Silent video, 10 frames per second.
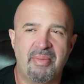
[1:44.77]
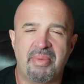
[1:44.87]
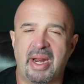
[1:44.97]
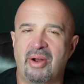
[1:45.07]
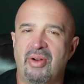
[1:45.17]

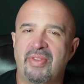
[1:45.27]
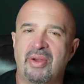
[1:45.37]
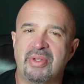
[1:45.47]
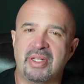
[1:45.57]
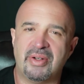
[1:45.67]
but i don't know if they
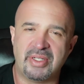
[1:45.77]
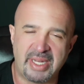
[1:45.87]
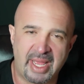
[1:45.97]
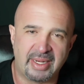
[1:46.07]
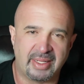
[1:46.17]
always
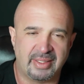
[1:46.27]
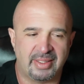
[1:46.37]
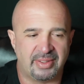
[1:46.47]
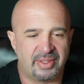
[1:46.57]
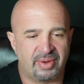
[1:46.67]
understand it
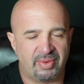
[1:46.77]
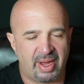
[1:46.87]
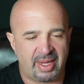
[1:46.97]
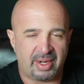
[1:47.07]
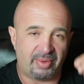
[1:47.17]
and so
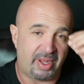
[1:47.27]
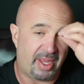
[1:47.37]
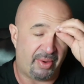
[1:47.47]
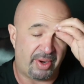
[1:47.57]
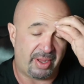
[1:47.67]
i kind of wa-
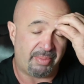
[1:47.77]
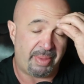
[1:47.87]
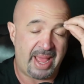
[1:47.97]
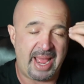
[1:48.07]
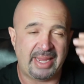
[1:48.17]
i want to
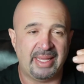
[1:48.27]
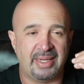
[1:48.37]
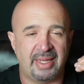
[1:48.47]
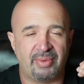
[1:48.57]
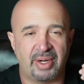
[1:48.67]
unpack
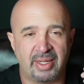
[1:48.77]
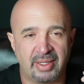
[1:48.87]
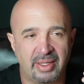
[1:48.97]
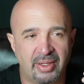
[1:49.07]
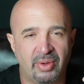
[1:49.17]
it i want to
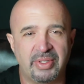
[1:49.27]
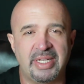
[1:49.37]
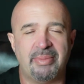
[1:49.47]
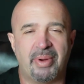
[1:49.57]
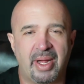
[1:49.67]
go
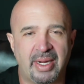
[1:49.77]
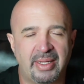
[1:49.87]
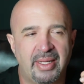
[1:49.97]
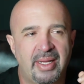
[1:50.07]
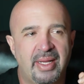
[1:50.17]
deep on
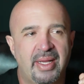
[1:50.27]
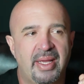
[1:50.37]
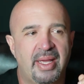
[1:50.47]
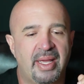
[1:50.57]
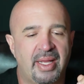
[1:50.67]
it
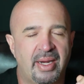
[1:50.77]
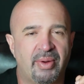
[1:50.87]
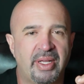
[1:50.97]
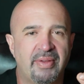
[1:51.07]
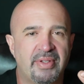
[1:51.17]
and i
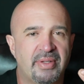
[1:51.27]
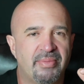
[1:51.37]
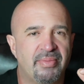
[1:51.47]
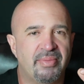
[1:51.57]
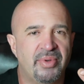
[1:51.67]
want to give you
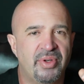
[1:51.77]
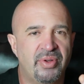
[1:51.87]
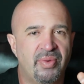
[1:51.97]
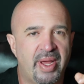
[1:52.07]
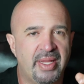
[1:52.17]
some
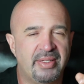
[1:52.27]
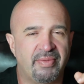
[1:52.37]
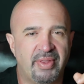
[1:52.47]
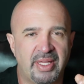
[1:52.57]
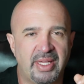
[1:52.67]
new ways
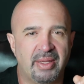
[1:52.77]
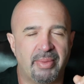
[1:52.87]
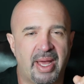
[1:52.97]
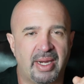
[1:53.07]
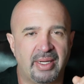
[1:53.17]
of thinking
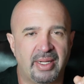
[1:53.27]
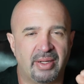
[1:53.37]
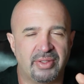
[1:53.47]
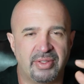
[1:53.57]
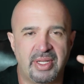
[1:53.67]
about it and
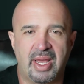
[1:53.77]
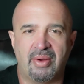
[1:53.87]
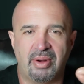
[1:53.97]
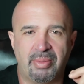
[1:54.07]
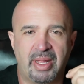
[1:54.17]
also see
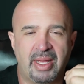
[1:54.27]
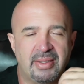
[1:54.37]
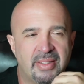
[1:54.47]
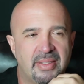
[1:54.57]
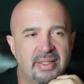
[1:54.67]
how it
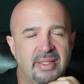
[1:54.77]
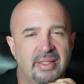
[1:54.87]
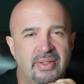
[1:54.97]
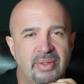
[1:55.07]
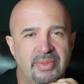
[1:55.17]
applies in,
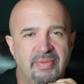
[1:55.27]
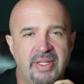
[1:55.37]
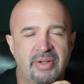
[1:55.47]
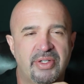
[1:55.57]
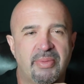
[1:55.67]
in terms of
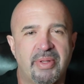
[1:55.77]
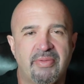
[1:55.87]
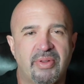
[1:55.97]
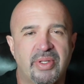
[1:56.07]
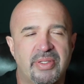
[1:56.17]
leadership
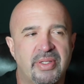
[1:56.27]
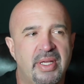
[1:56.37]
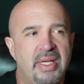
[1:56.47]
influence